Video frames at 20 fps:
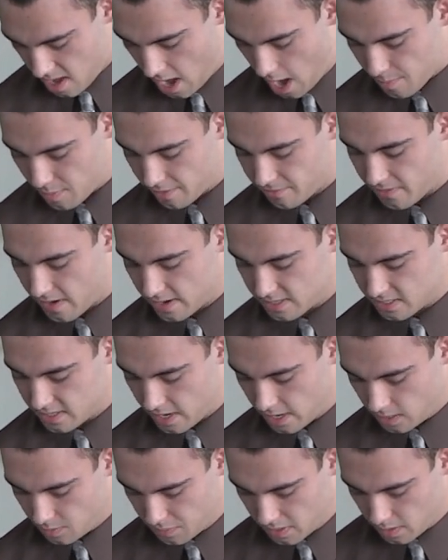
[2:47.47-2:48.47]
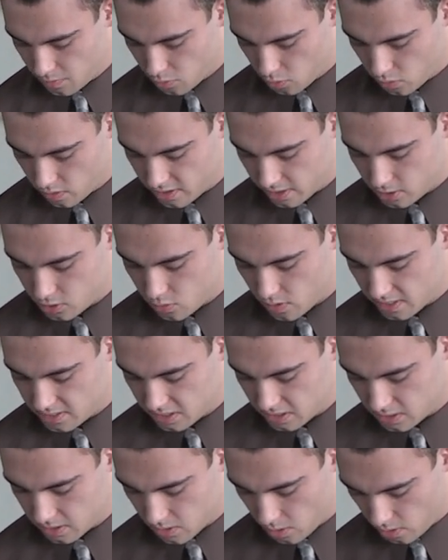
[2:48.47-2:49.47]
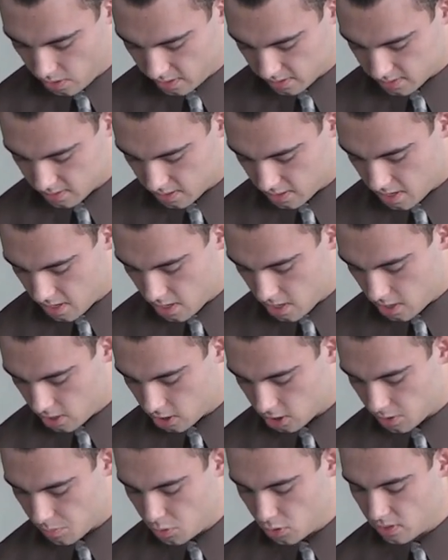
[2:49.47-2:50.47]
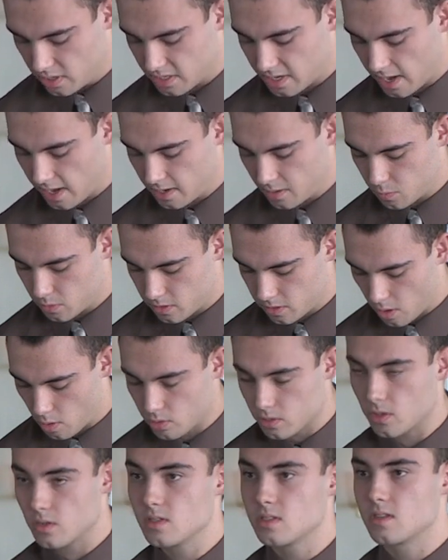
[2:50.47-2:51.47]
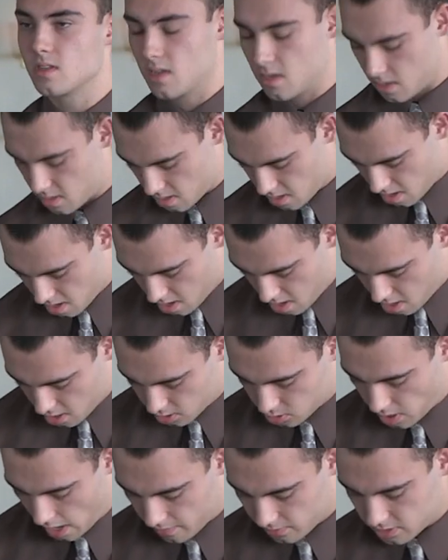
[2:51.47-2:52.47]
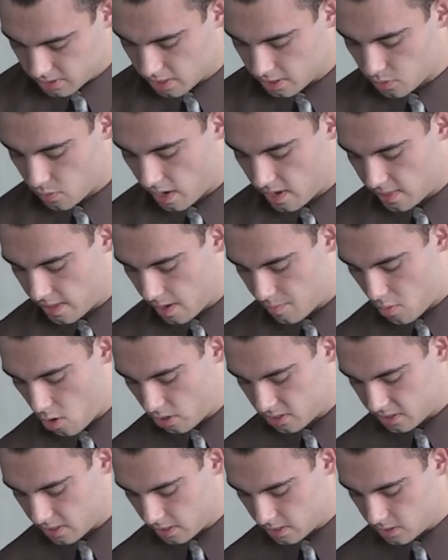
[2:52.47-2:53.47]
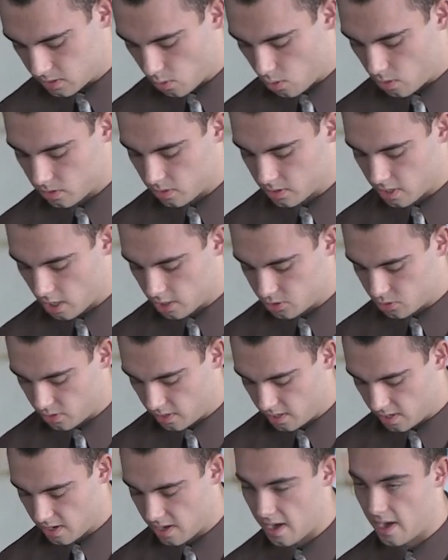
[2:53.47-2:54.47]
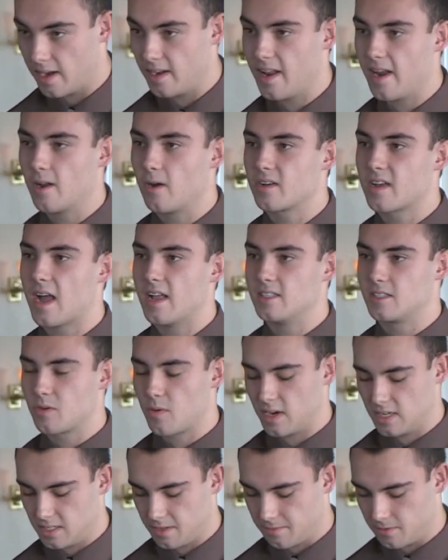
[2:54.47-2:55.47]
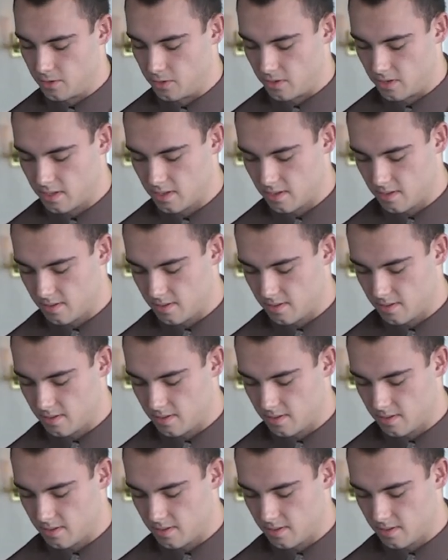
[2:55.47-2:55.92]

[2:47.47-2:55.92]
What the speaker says: I met fascinating people with interesting stories, communicated with locals, traveled to the great landmarks in a historical country, and ate all kinds of crazy food.